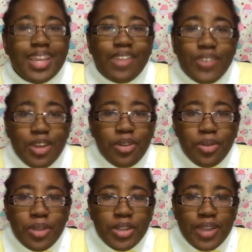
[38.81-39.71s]
If you don't
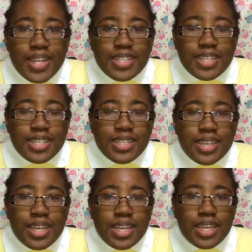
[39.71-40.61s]
know what Graze
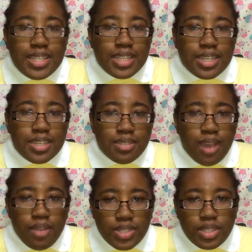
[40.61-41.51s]
is, it is a,
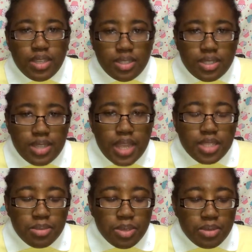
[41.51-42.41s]
obviously it's a
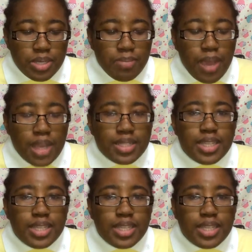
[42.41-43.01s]
snack subscription box.